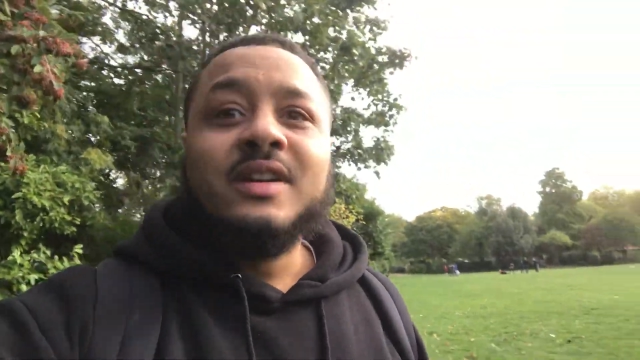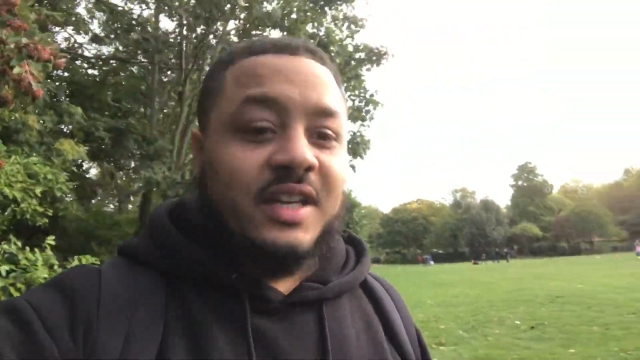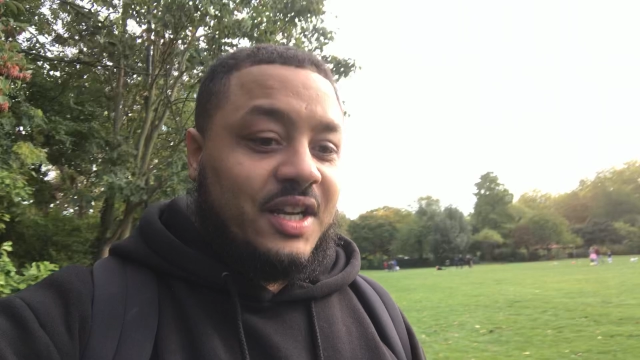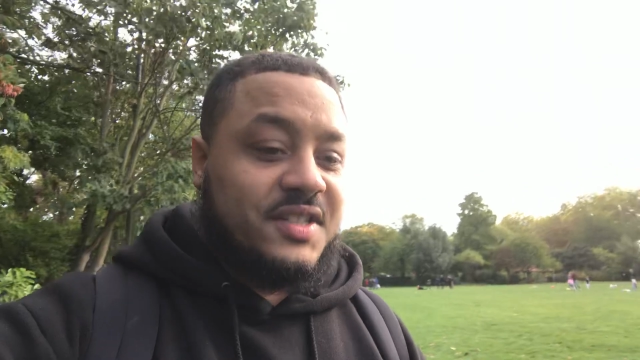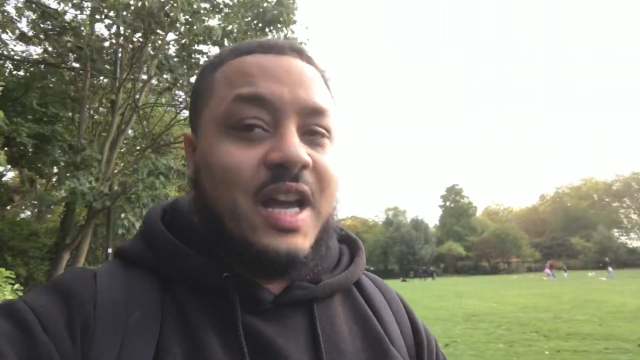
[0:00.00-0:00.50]

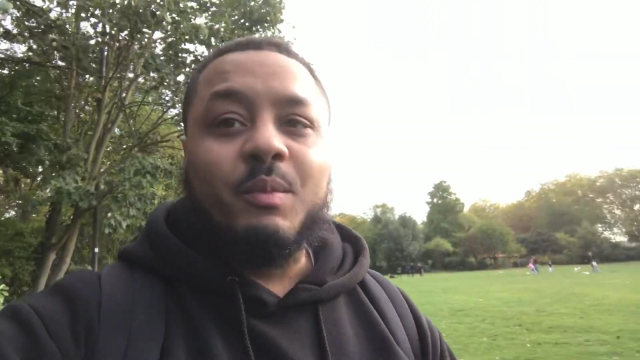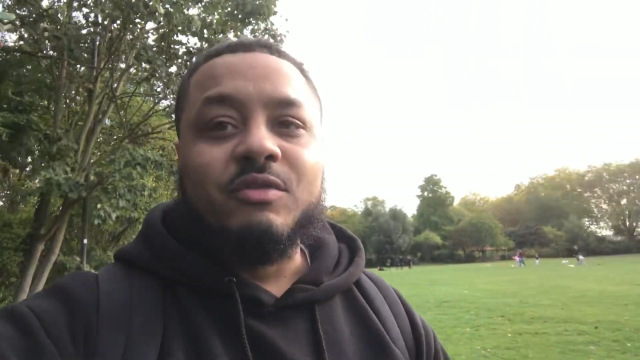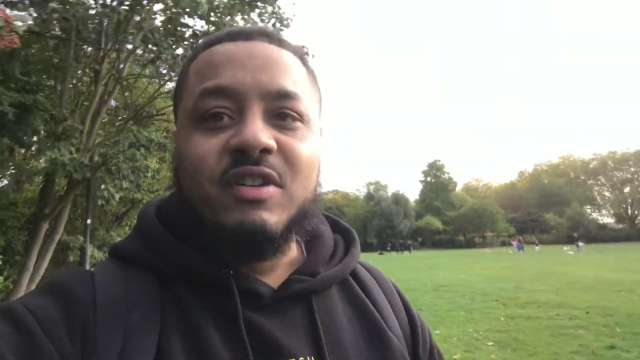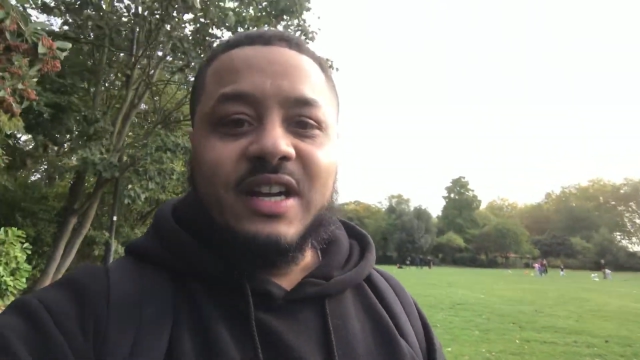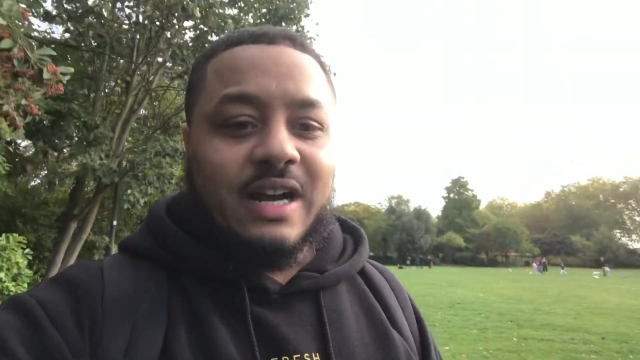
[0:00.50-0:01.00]
You understand?
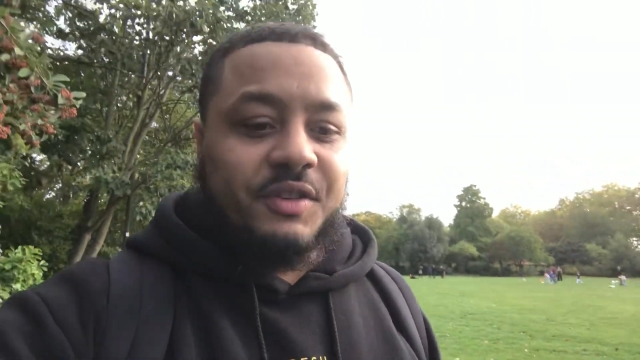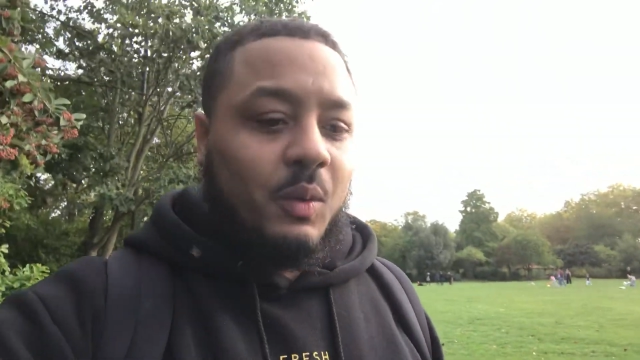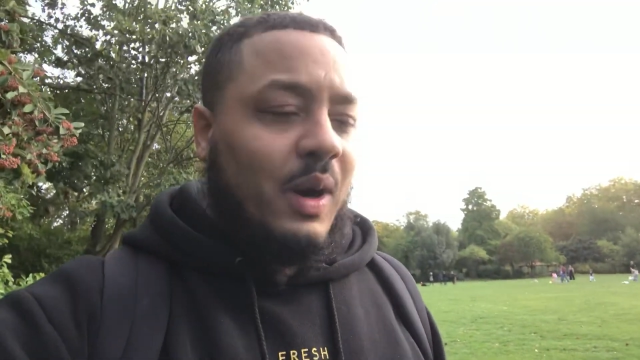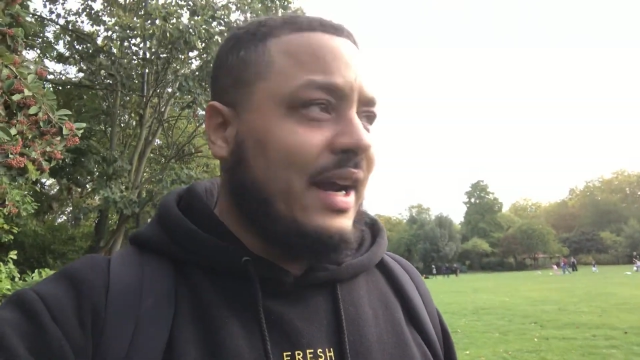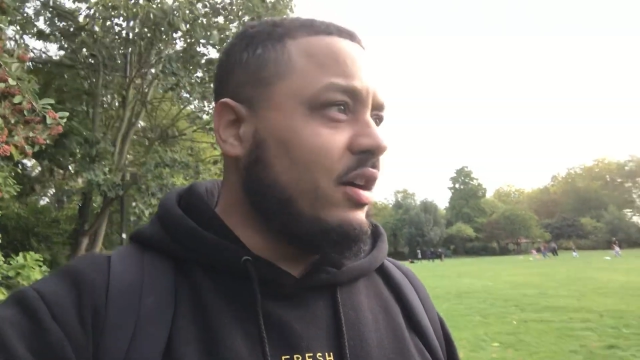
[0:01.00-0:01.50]
We really have the
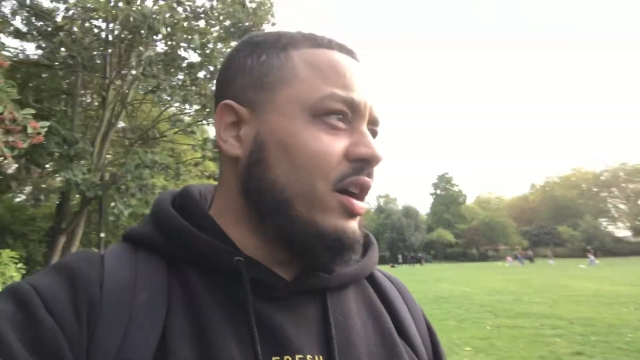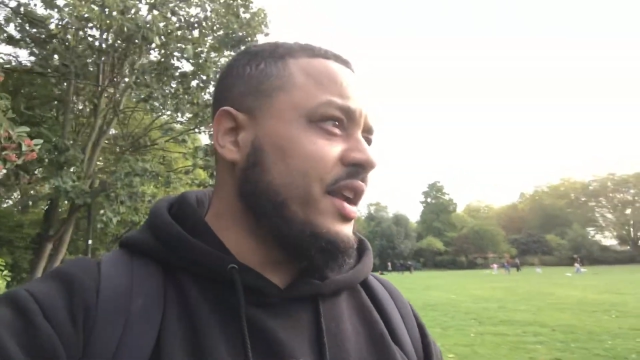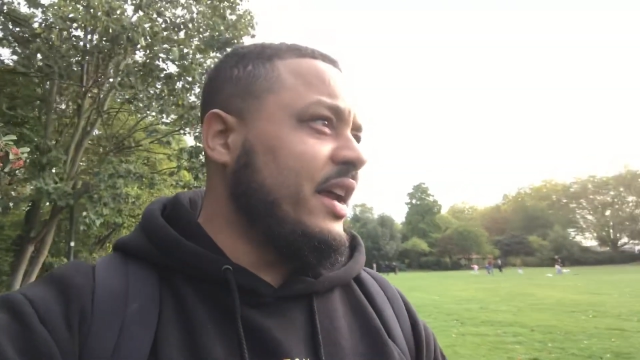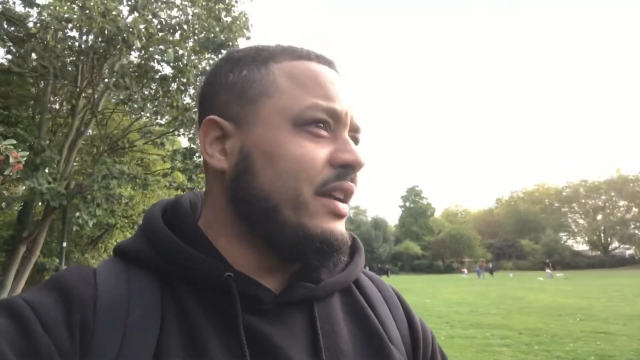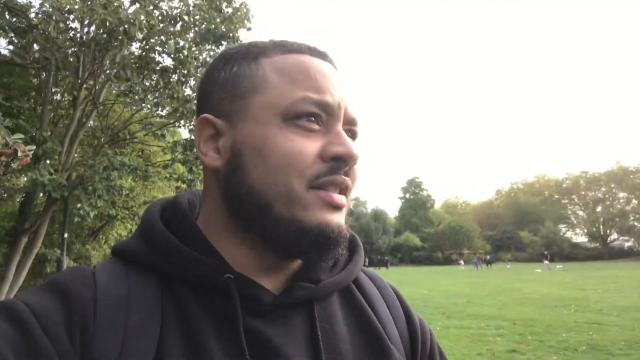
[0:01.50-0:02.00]
white
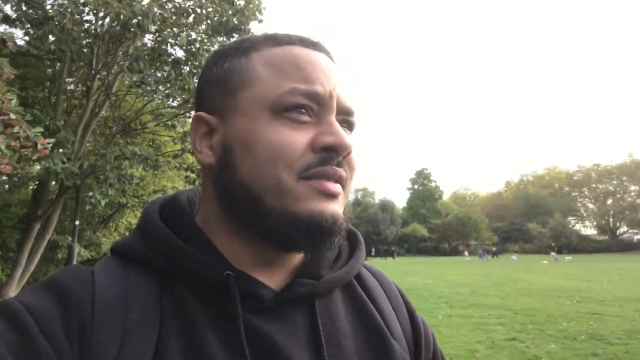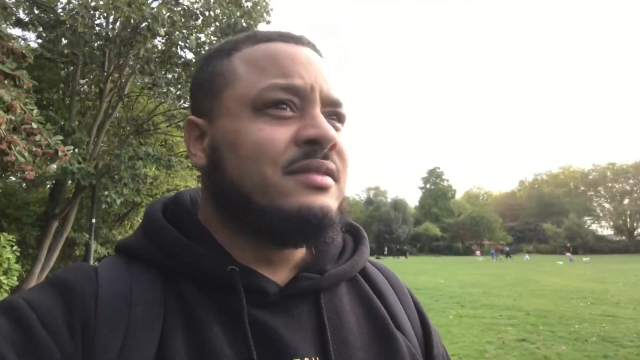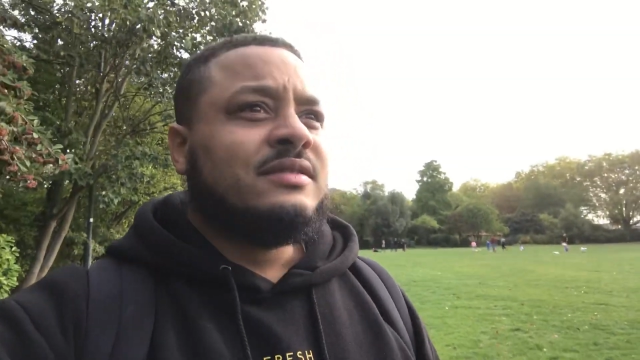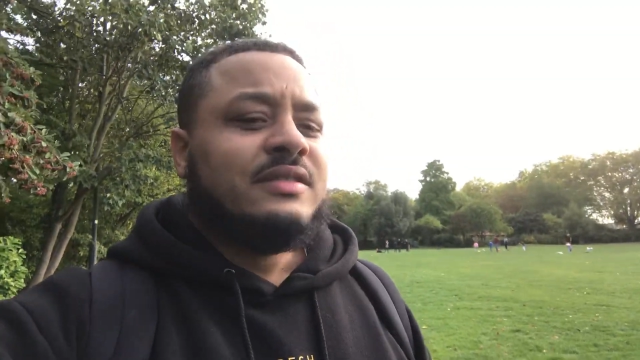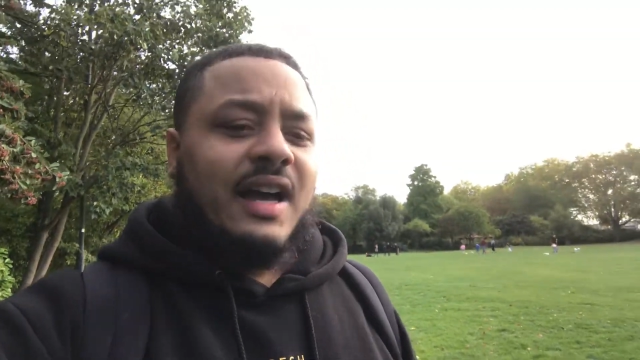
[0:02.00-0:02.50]
Kante,
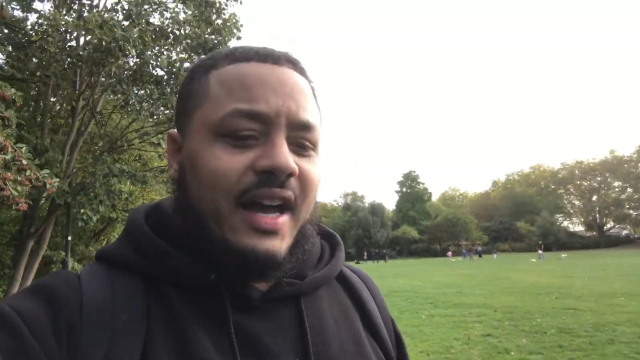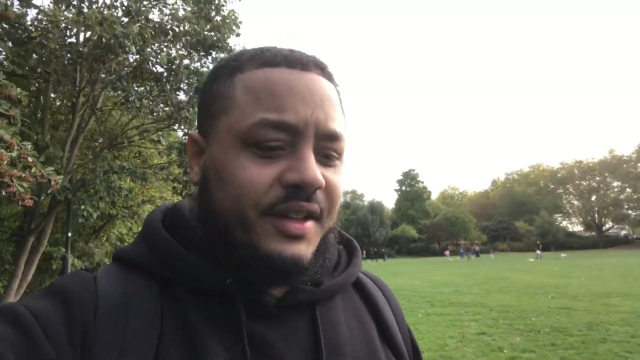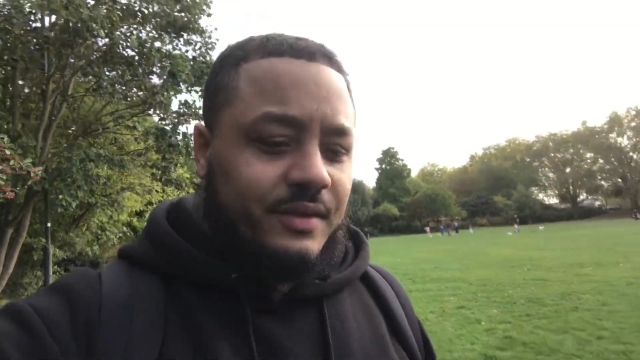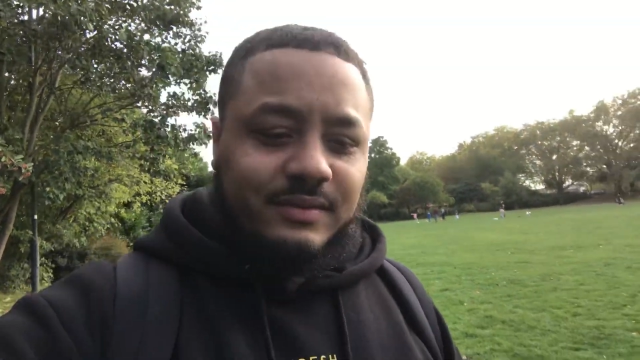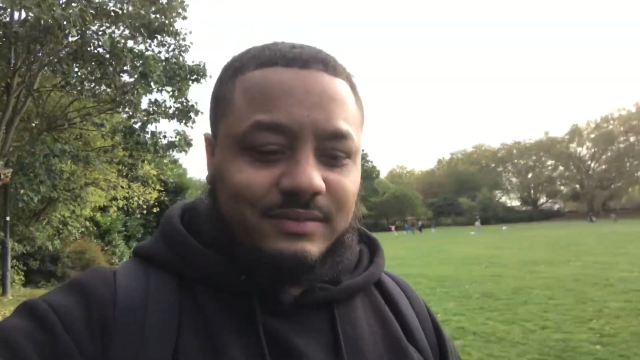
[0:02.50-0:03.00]

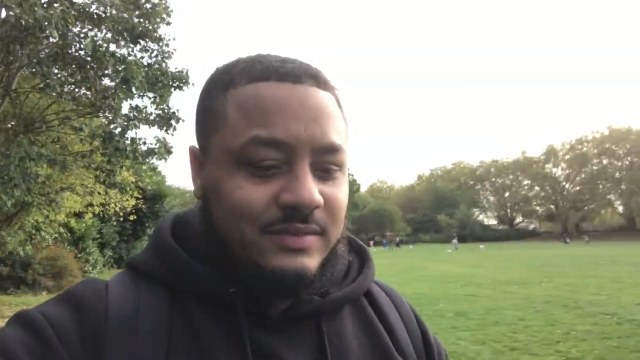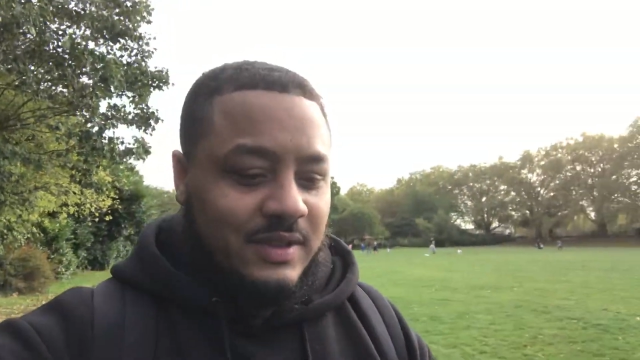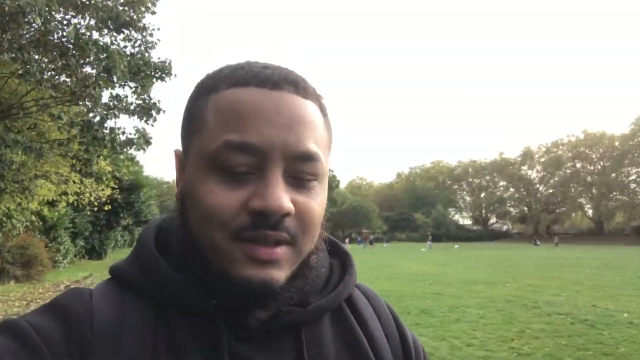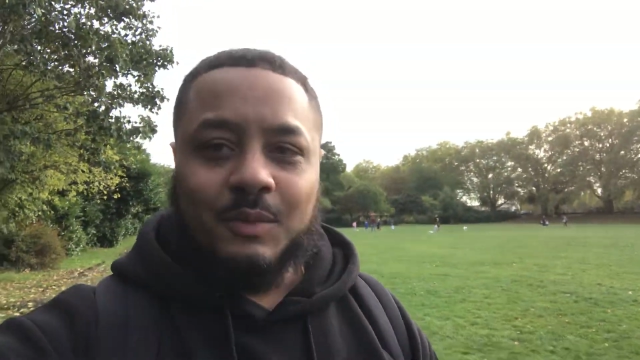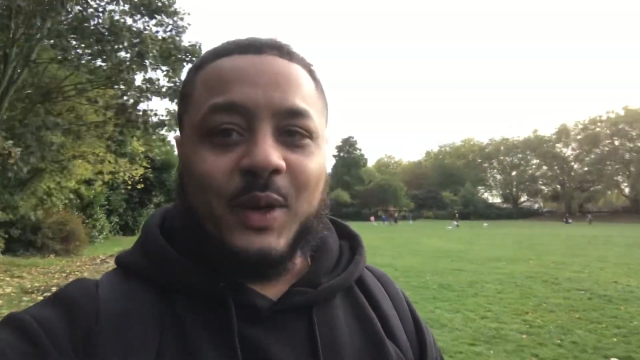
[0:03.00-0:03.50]
and
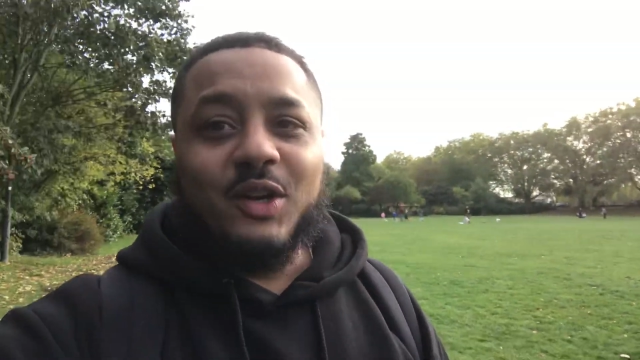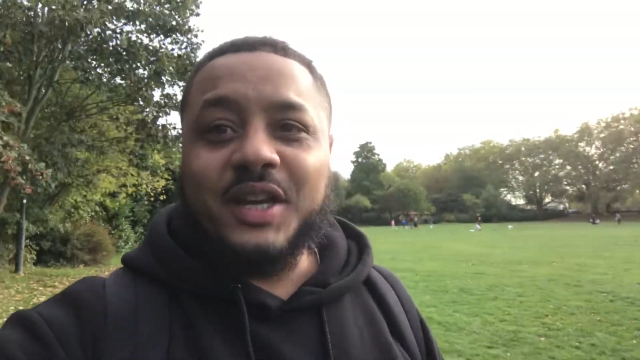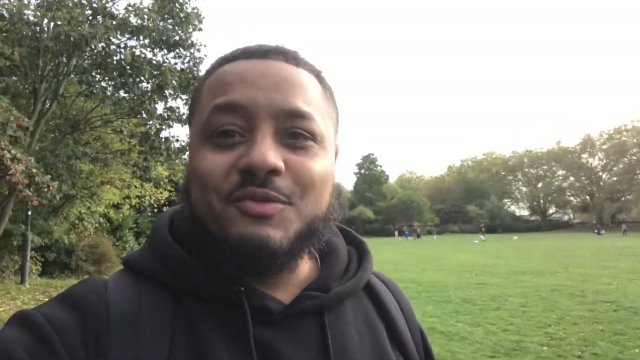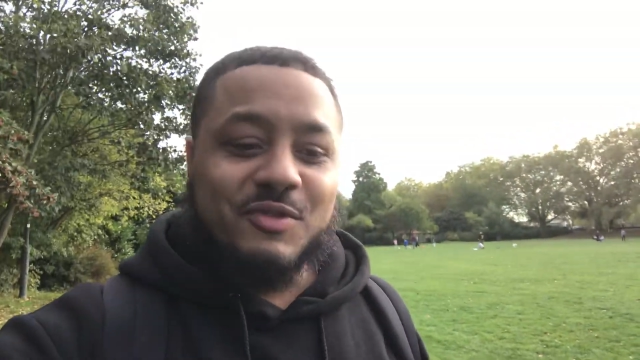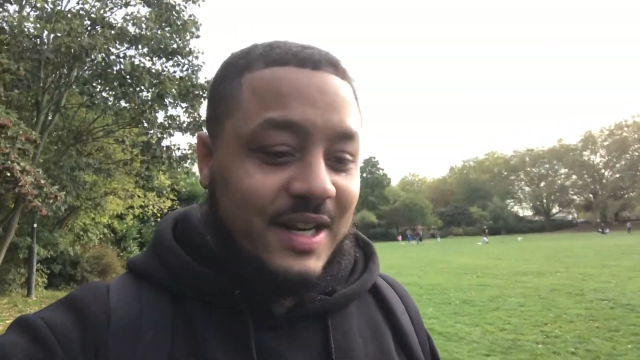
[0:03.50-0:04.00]
we're
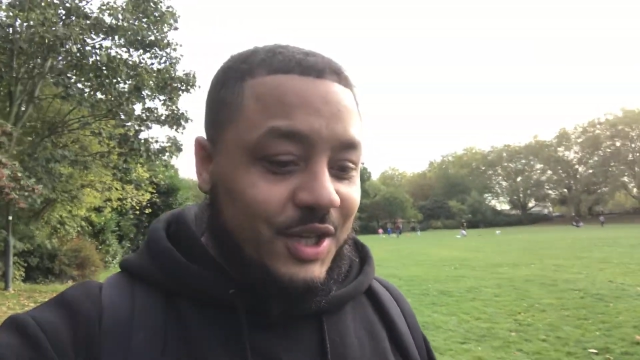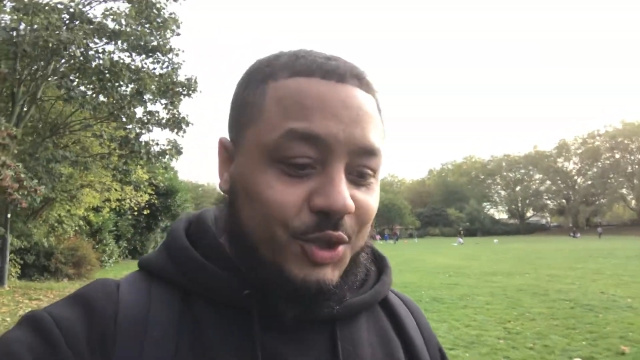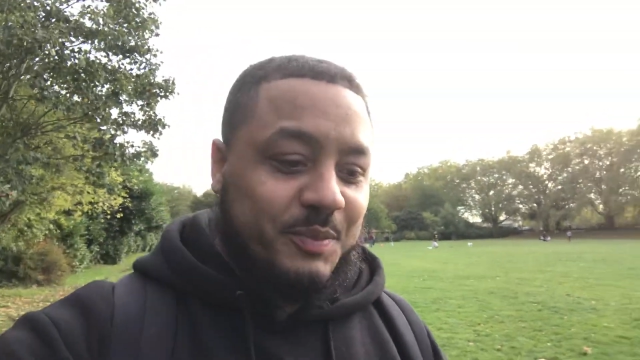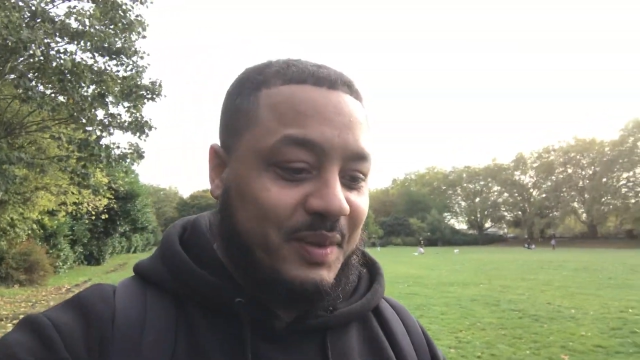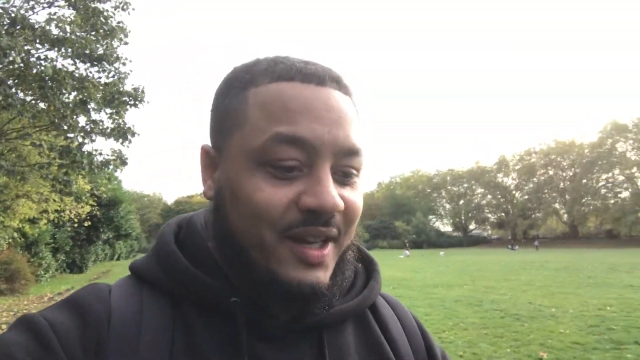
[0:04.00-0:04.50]
looking really
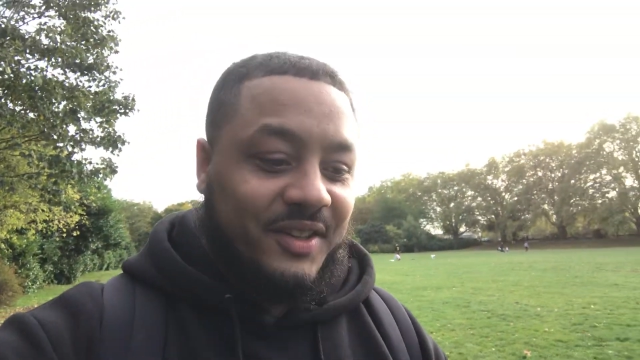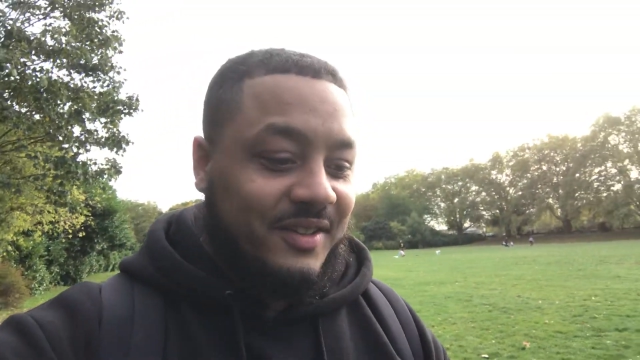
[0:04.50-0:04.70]
good, blood.